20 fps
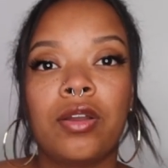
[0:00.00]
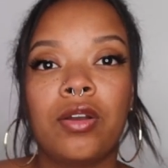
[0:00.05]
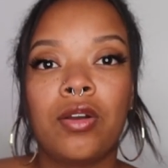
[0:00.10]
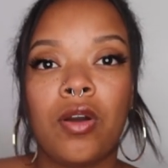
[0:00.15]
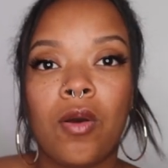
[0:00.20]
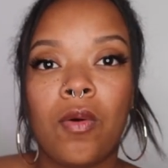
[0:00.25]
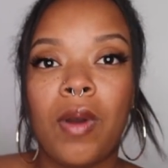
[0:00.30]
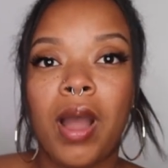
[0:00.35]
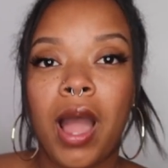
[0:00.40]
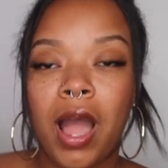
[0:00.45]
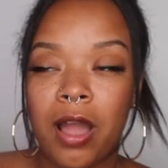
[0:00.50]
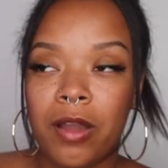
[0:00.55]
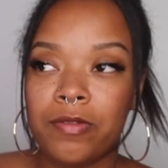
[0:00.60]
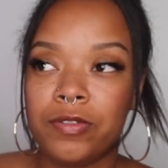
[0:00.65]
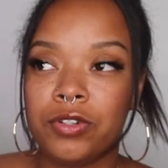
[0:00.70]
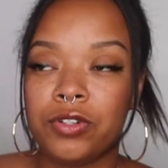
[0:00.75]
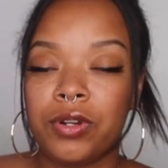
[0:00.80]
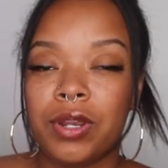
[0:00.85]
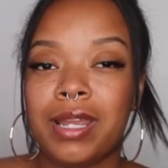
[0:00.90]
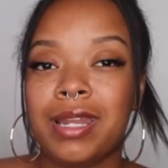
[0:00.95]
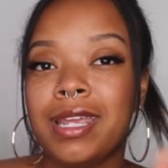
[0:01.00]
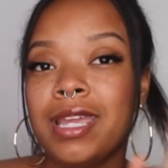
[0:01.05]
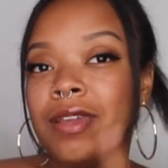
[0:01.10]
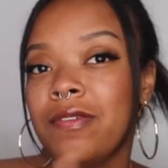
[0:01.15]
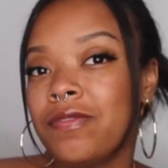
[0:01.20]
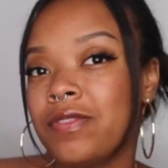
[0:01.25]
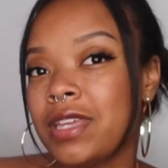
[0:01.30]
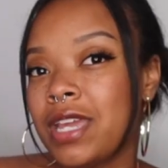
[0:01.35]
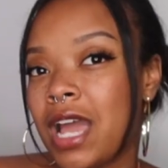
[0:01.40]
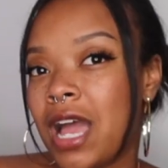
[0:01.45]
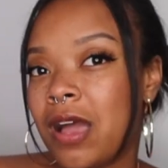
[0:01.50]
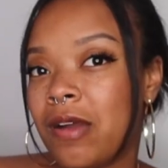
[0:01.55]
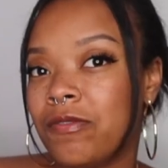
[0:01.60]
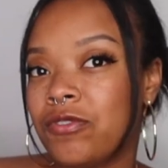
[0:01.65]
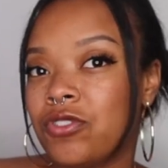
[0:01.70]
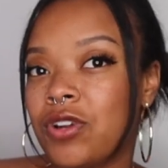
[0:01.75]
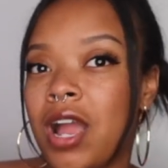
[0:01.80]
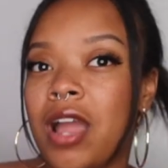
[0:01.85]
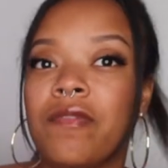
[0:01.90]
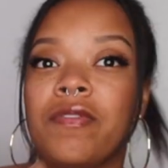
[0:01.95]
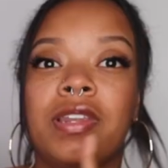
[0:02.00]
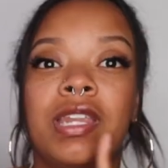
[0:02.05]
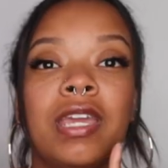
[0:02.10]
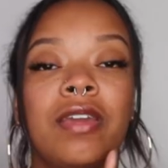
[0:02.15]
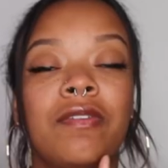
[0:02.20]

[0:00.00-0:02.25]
go after it if they have drive and